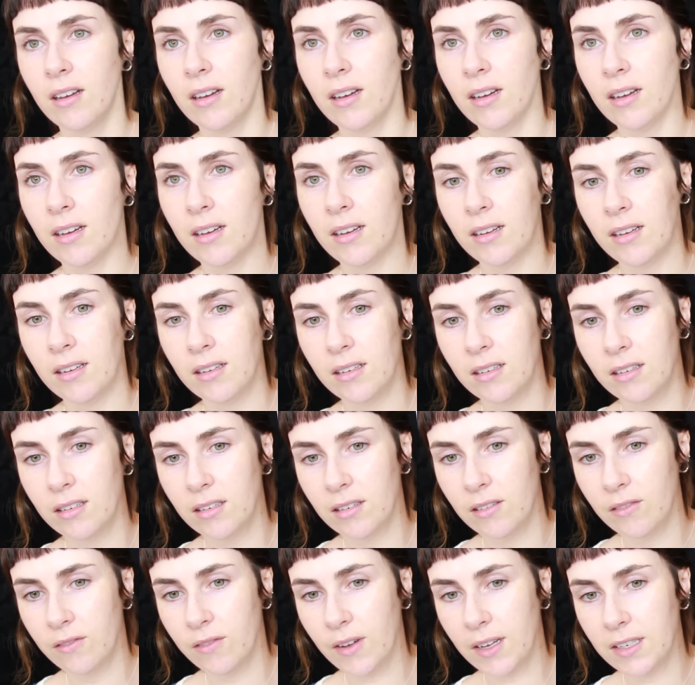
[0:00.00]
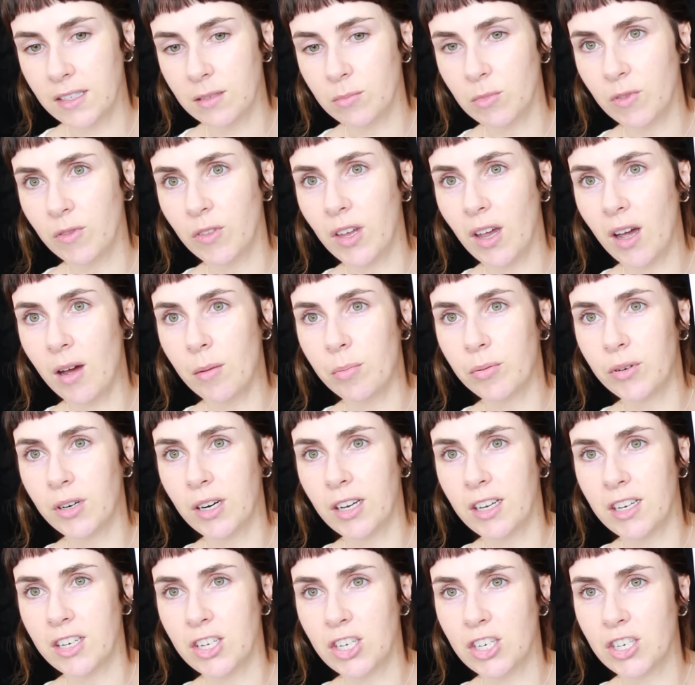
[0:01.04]
uh, Phantom of the
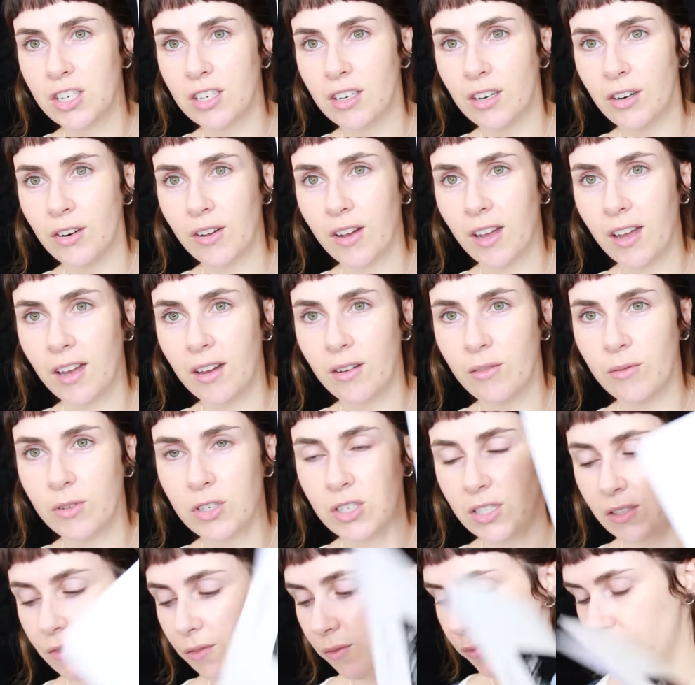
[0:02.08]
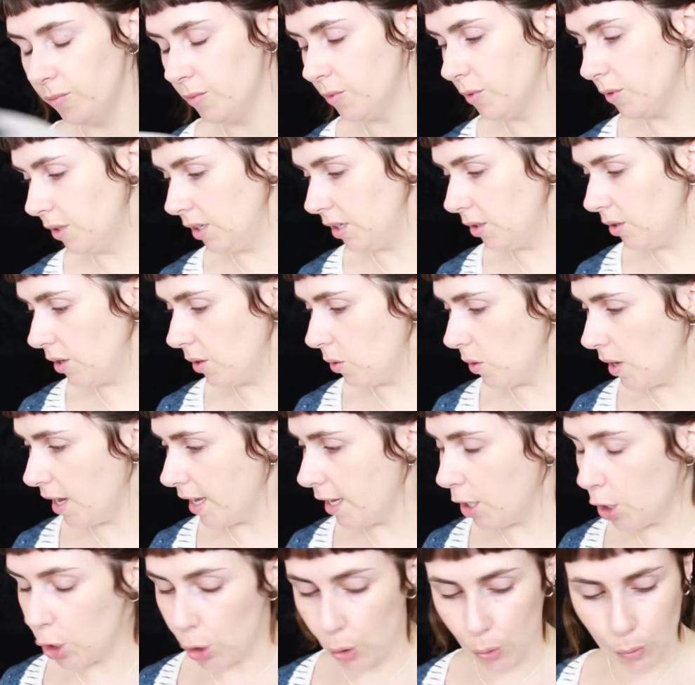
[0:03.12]
Opera-ish looking, which is
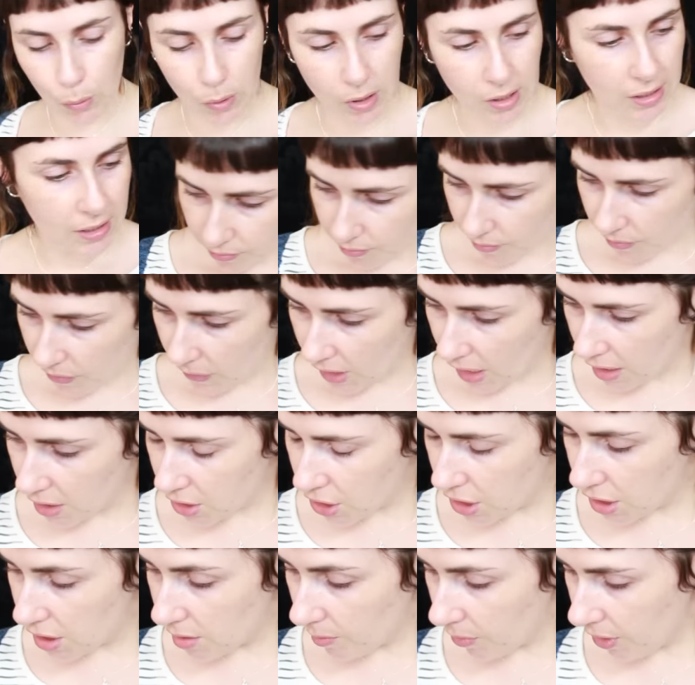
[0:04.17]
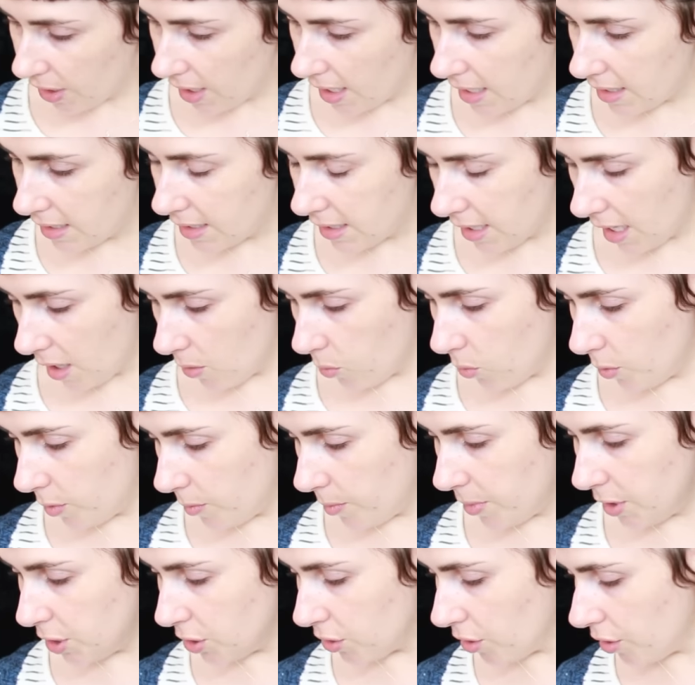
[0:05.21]
quite cool. Actually, something else that
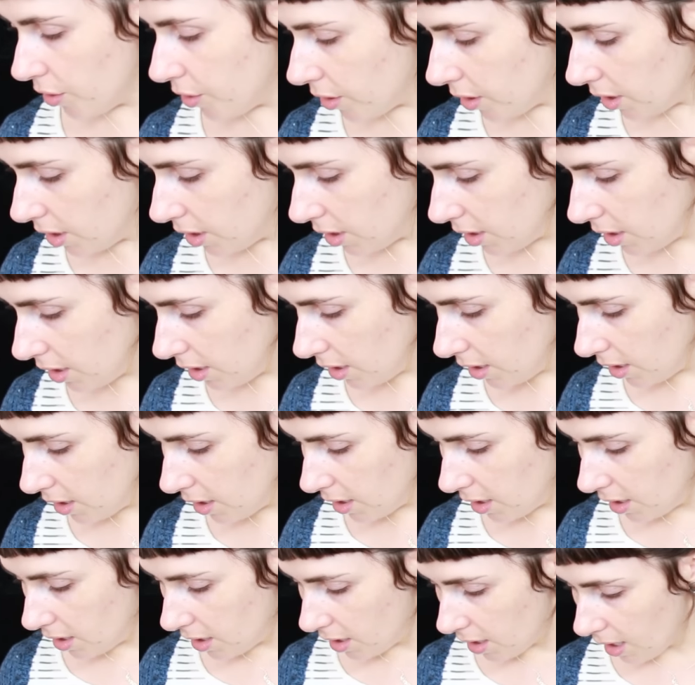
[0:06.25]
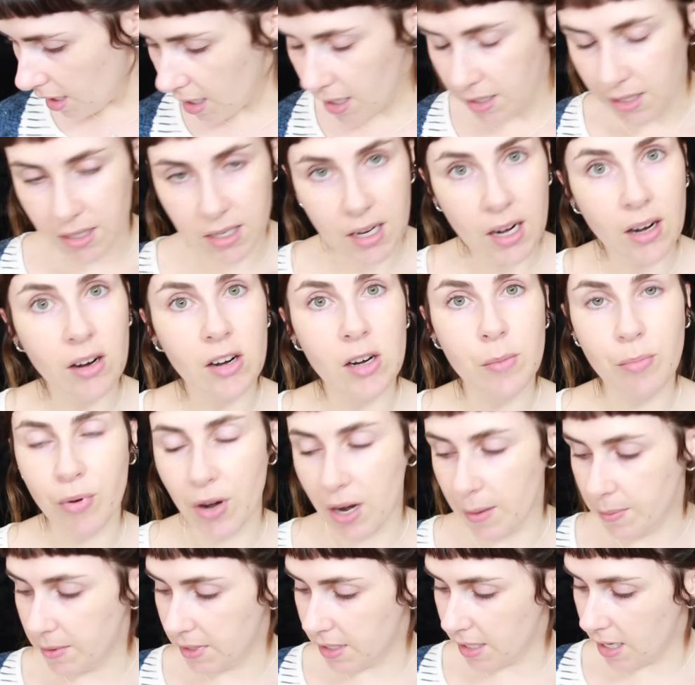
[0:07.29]
would be done at an early
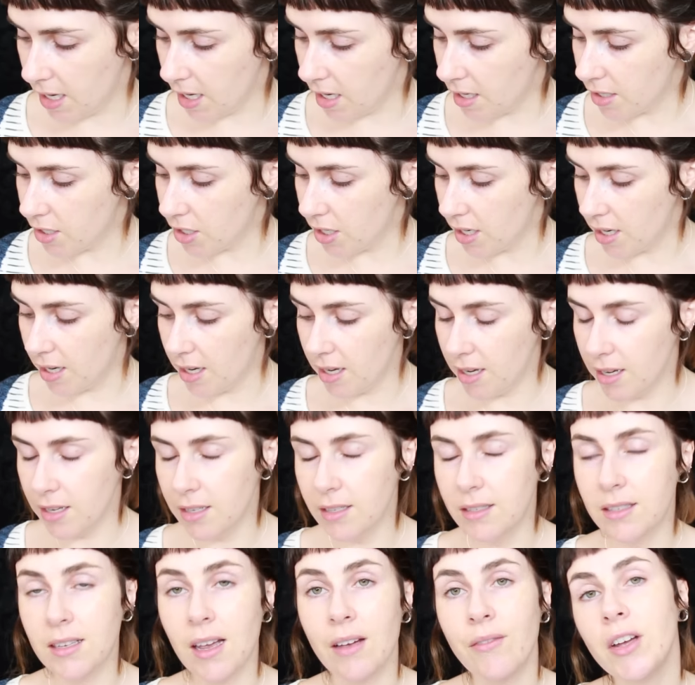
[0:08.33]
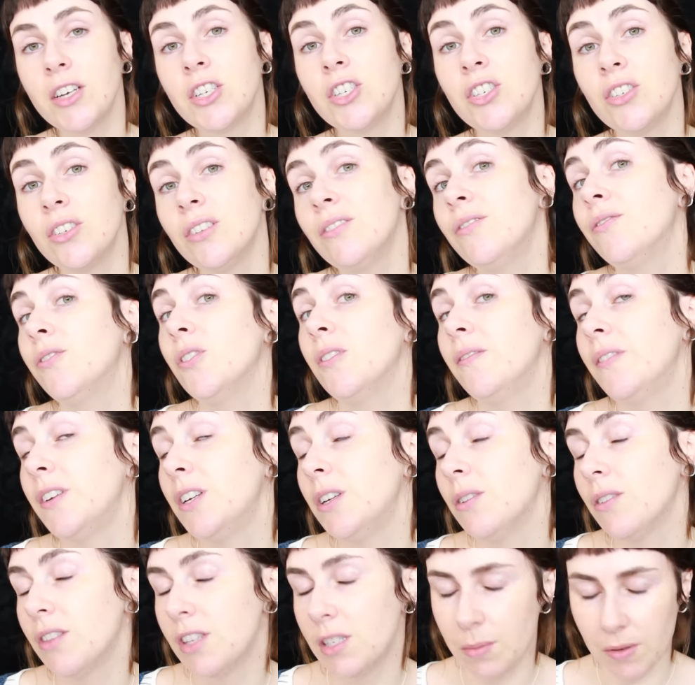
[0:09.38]
prep stage is, I've actually done a full
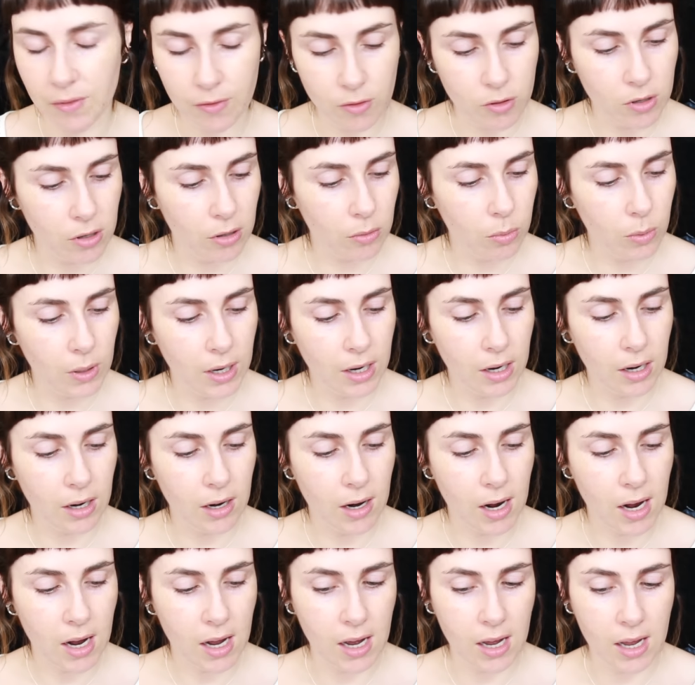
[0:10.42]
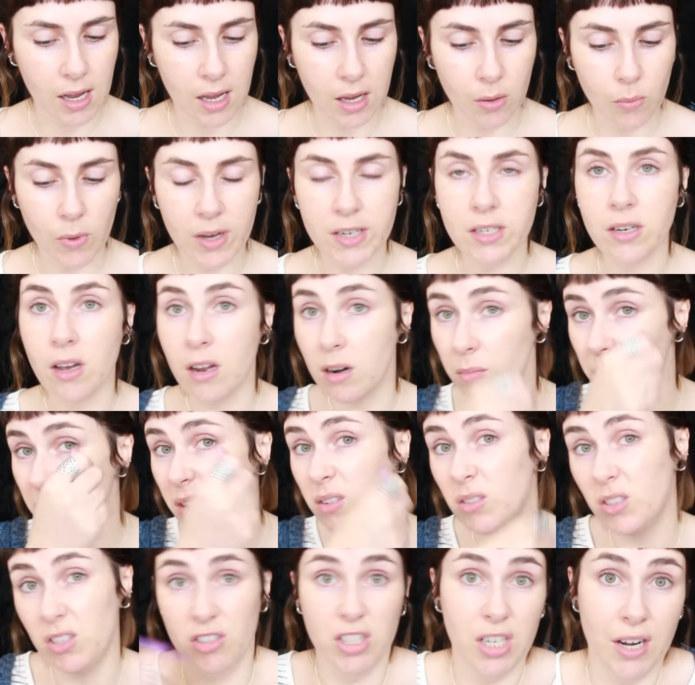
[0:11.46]
video on this before where I went on
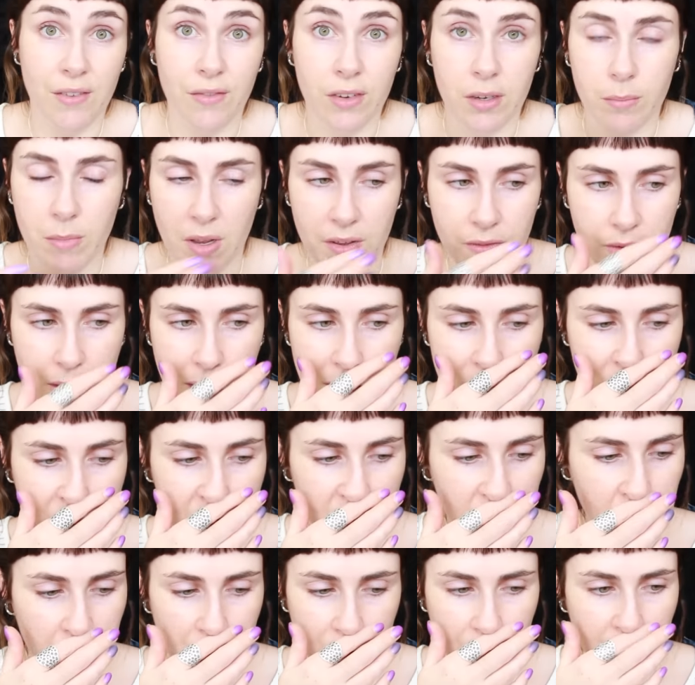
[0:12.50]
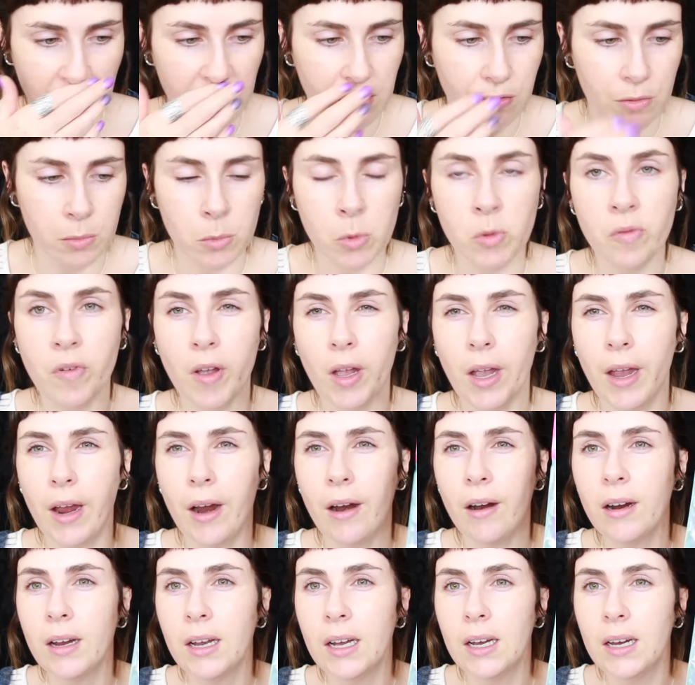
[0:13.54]
about shaving my face or like removing
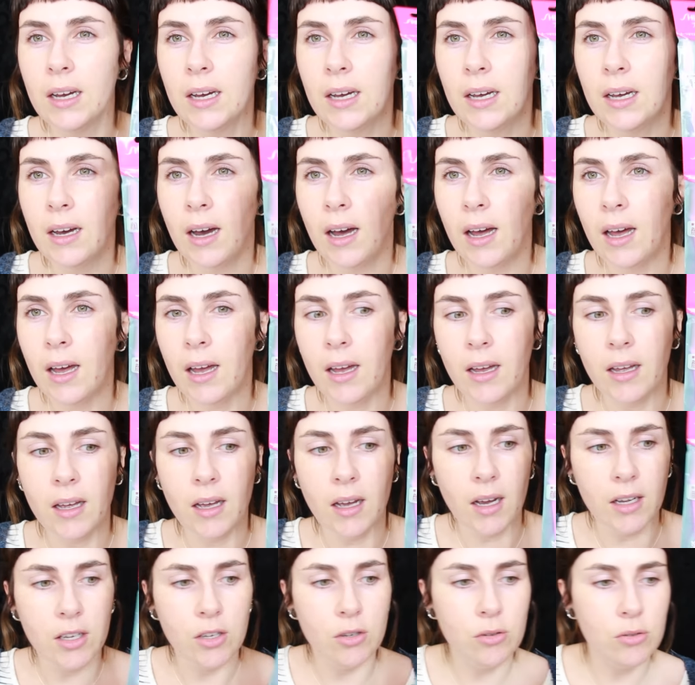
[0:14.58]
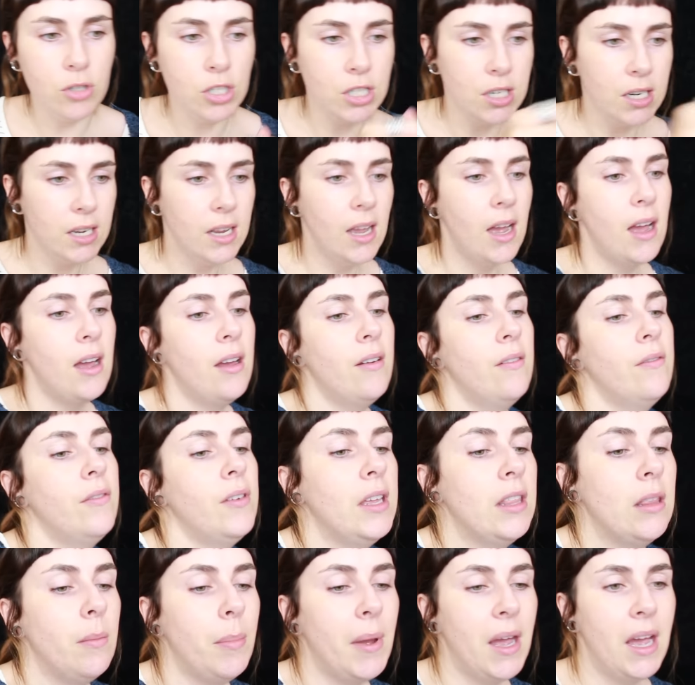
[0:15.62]
hair. Uh, I usually
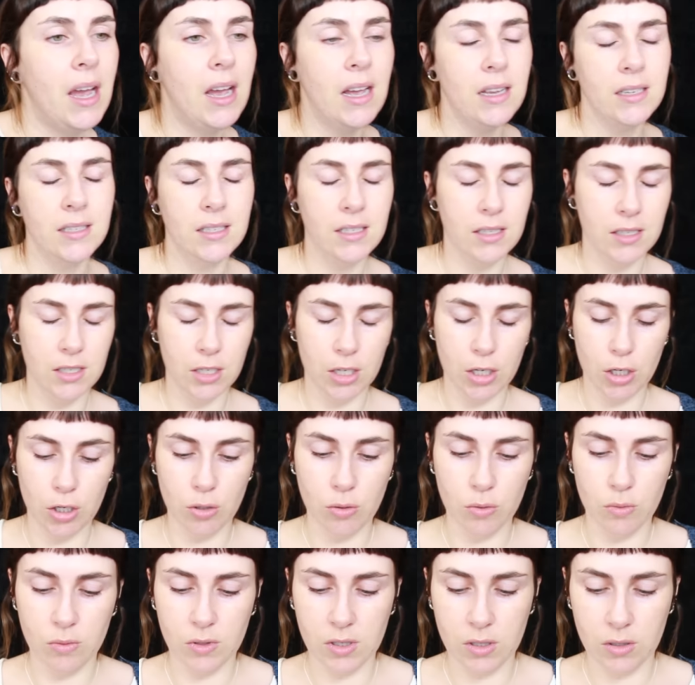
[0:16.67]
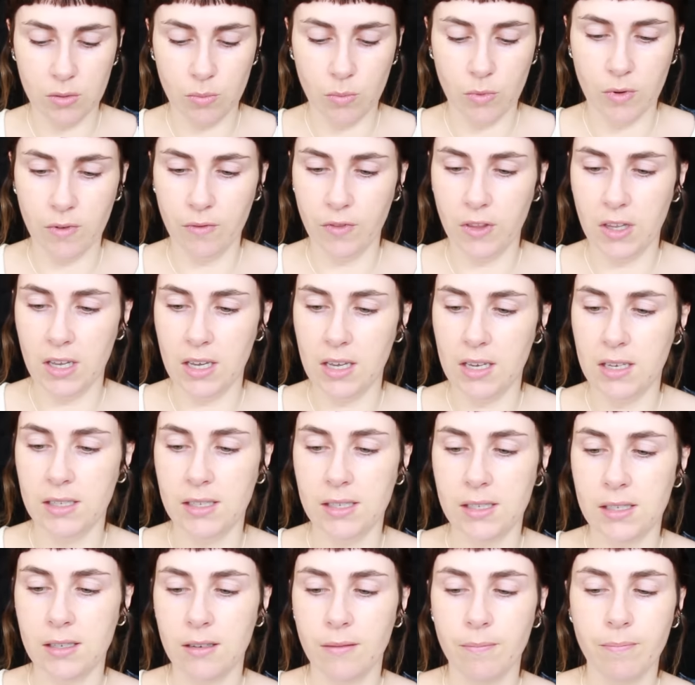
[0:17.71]
have in the past used one of
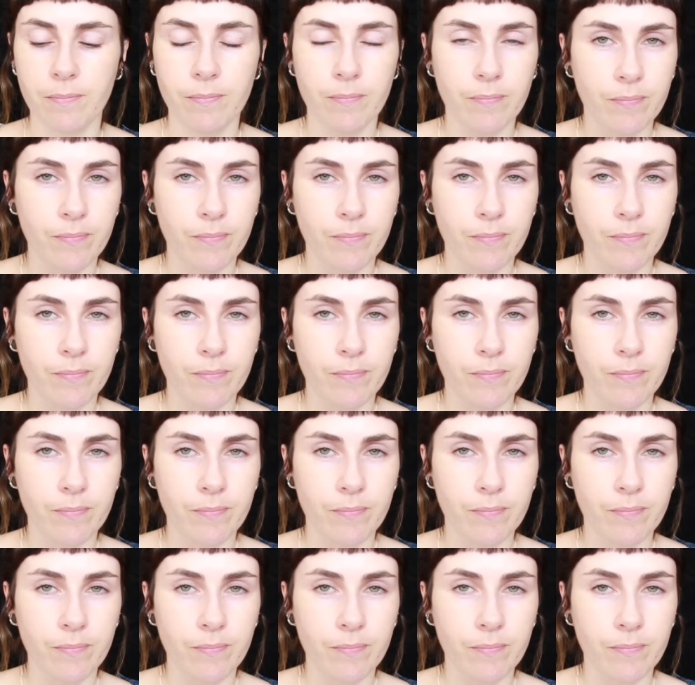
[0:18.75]
these